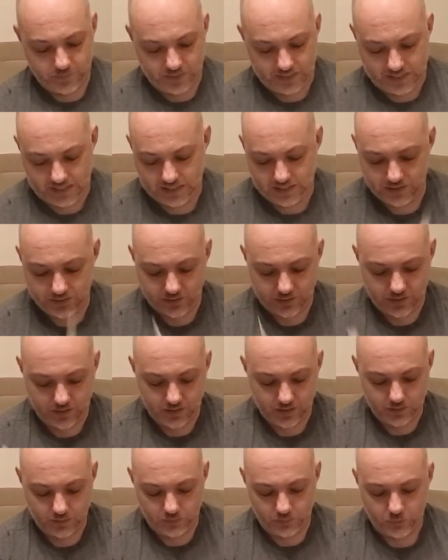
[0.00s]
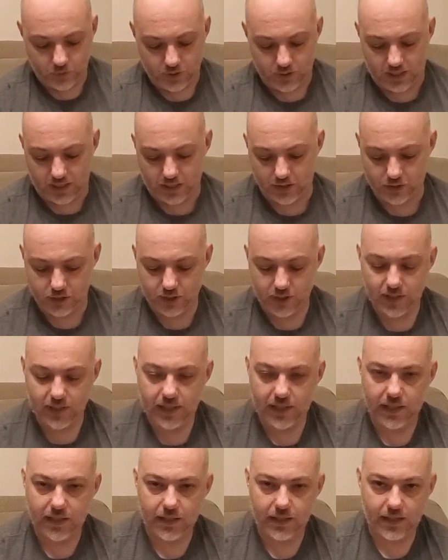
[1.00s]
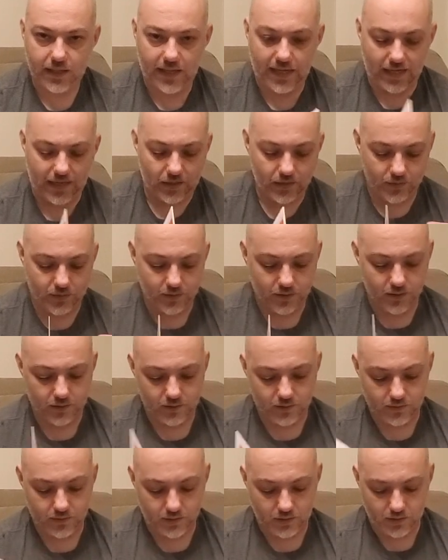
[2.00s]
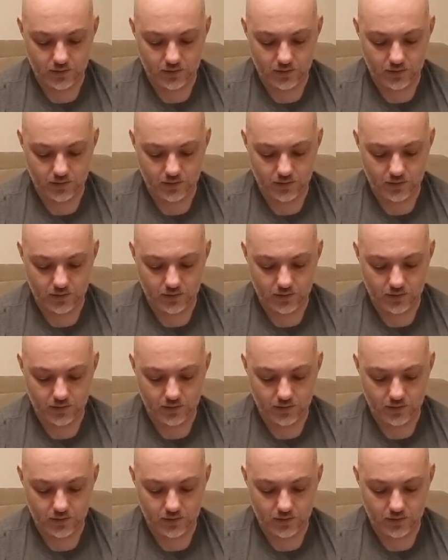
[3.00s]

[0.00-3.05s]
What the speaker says: but the production and how the